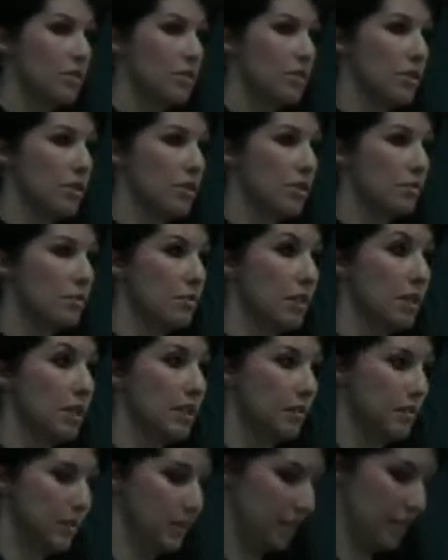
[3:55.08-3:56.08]
It can
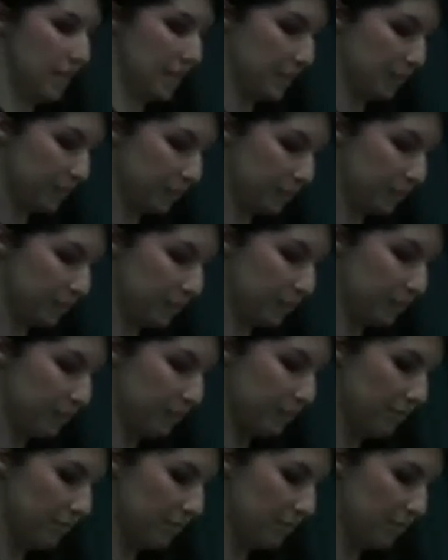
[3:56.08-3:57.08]
remind of
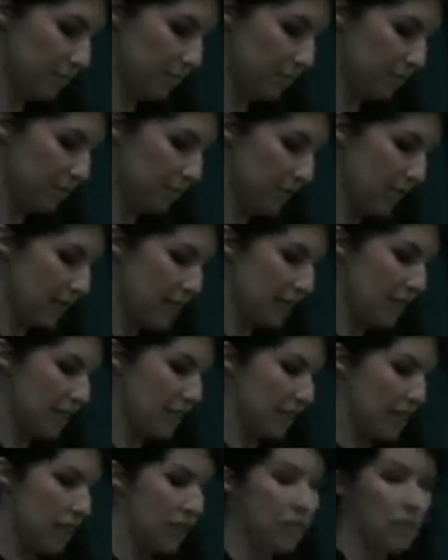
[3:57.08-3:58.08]
propaganda,
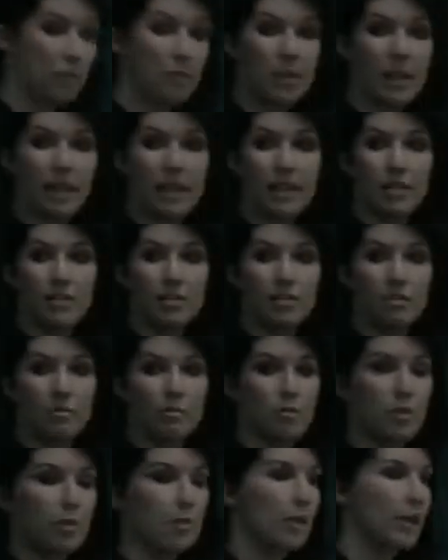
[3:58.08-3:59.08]
a
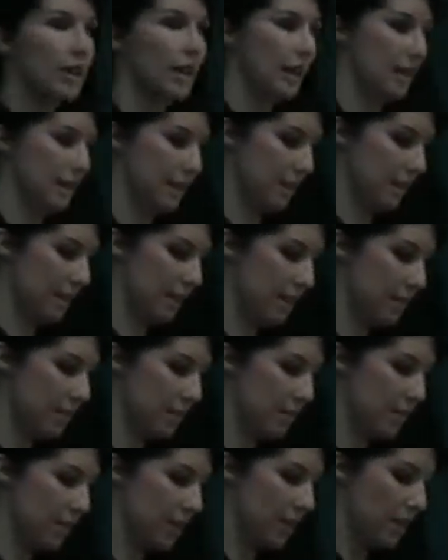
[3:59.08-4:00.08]
one-sided
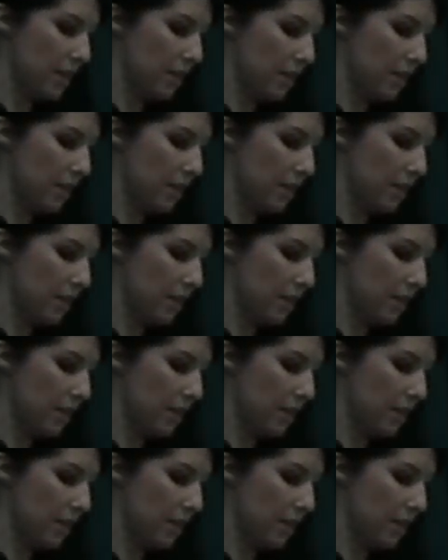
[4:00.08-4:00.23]
argumentation